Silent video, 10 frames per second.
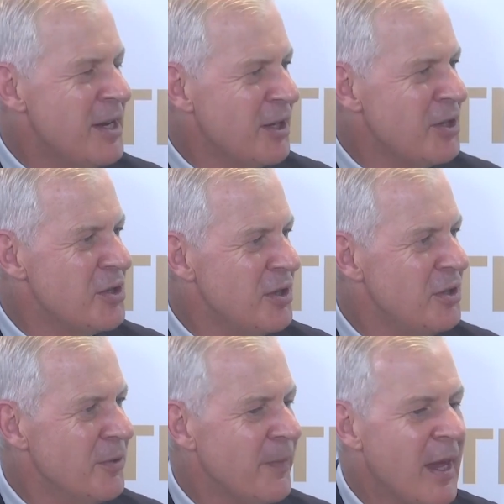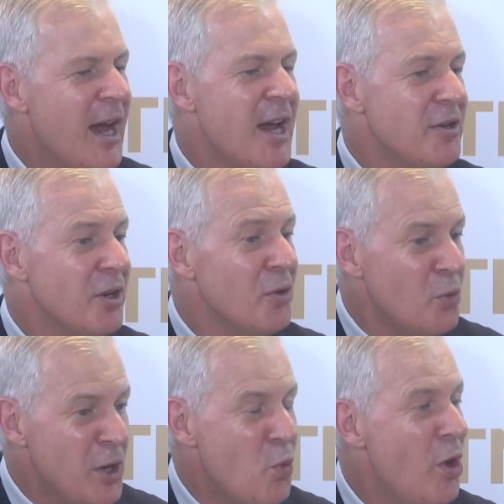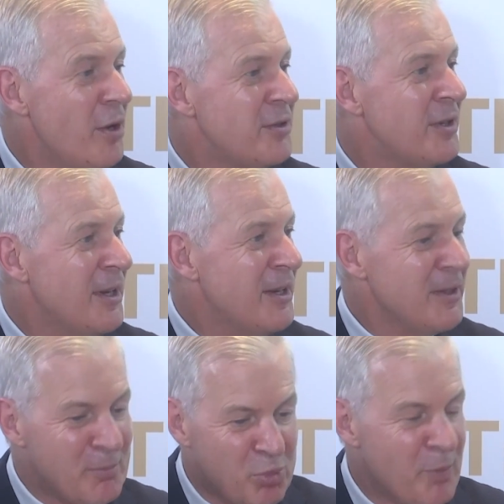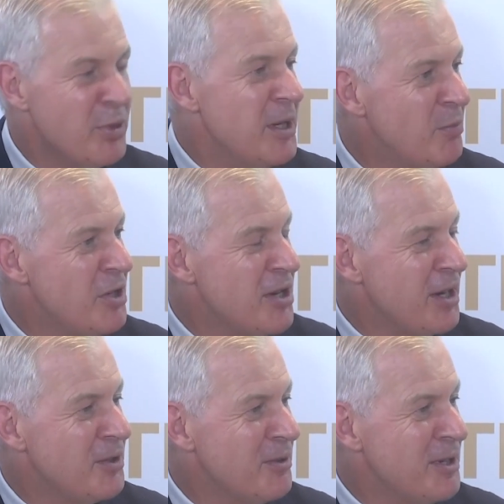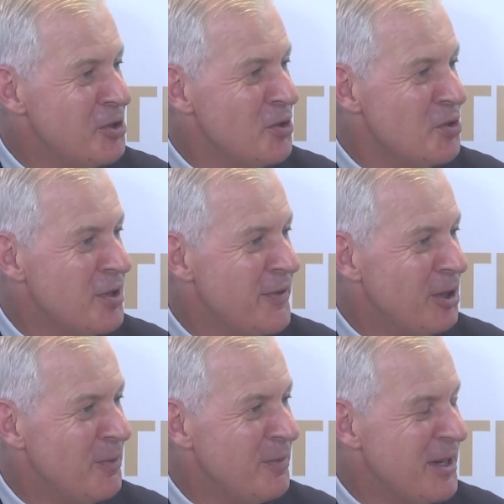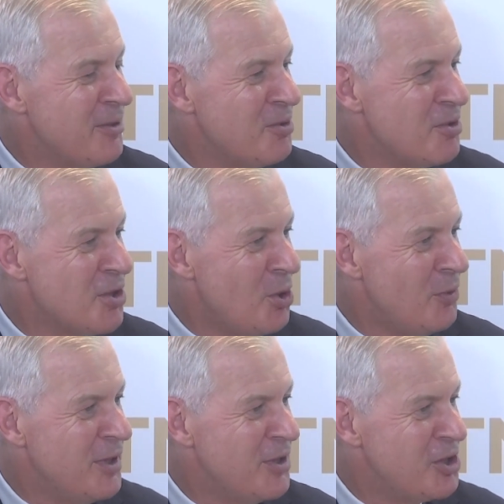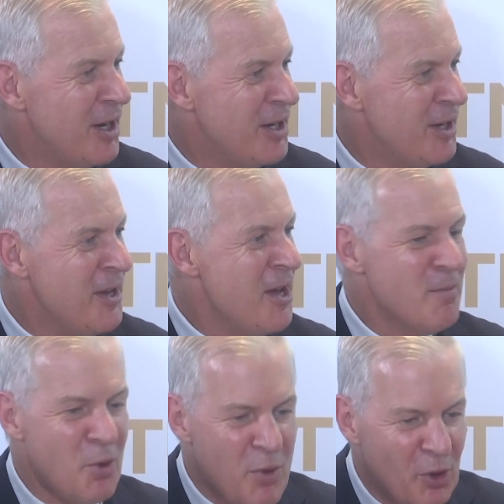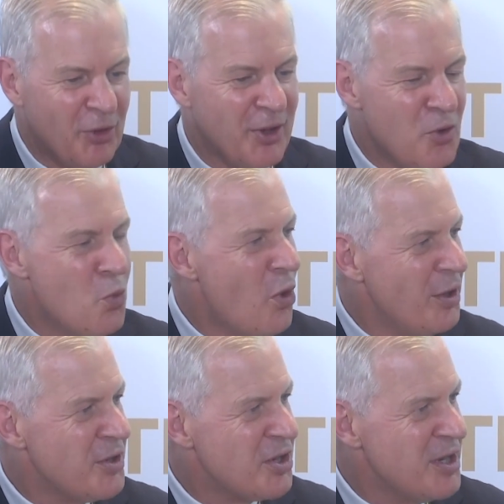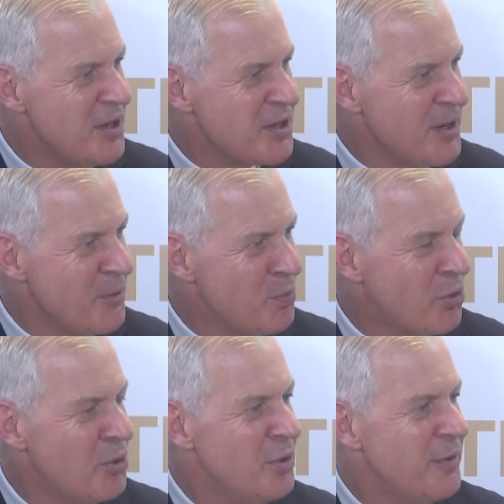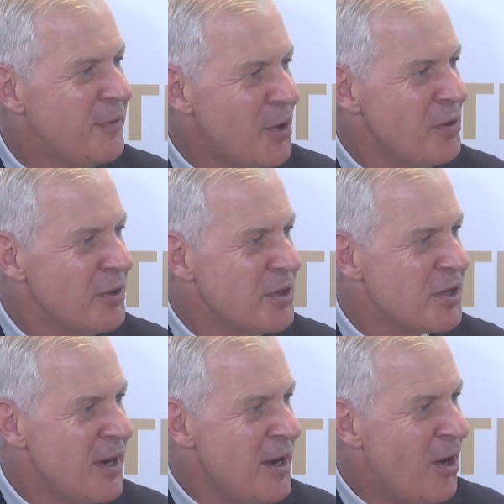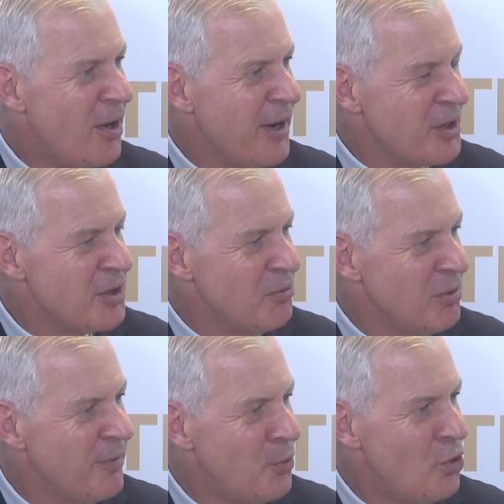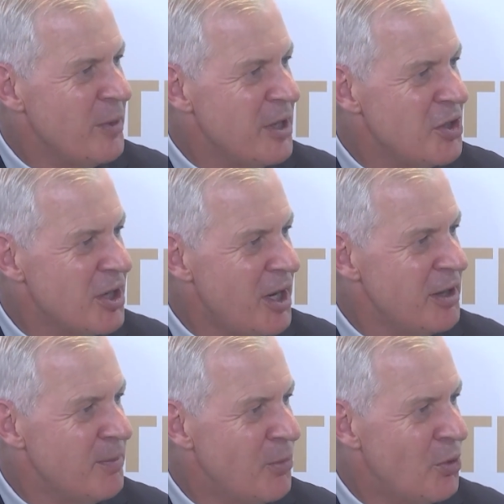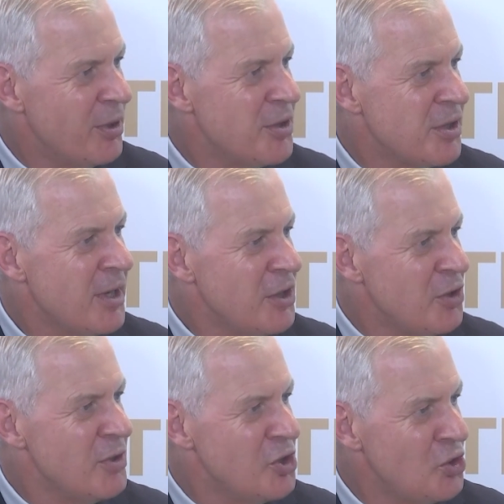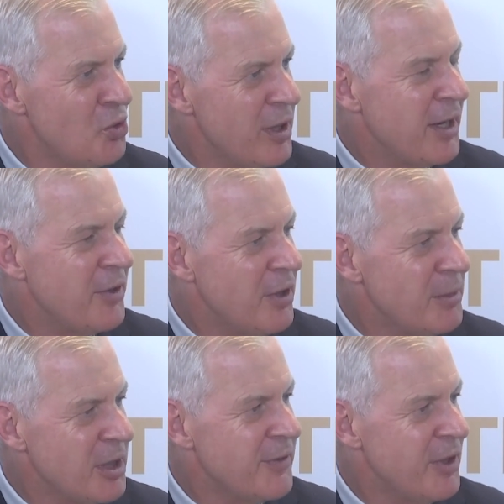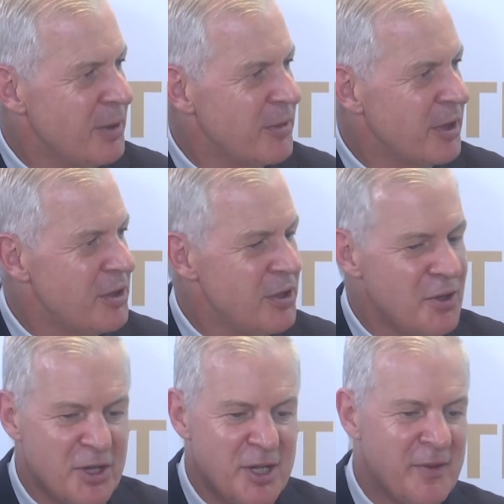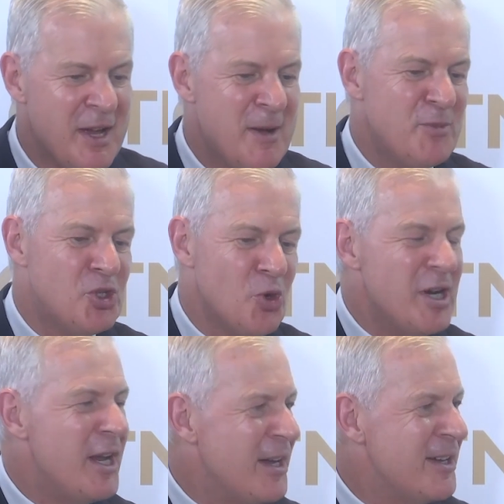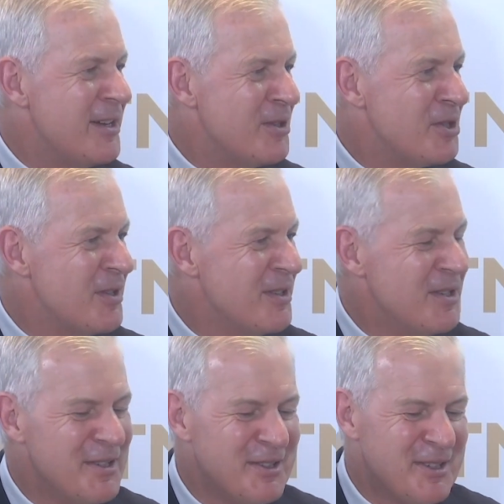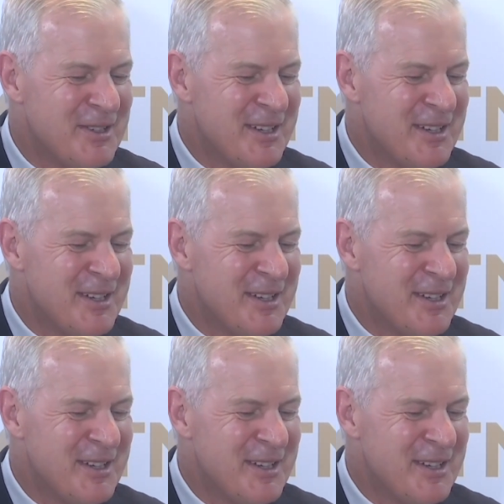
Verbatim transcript: continue. And, you mm-hmm. know, we want the property sector issues developed, uh, resolved in China. But we also want to see this improved focus mm-hmm. on actually reform inside the borders to mm-hmm. ensure economic development continues. And if joining uh, the, the, the,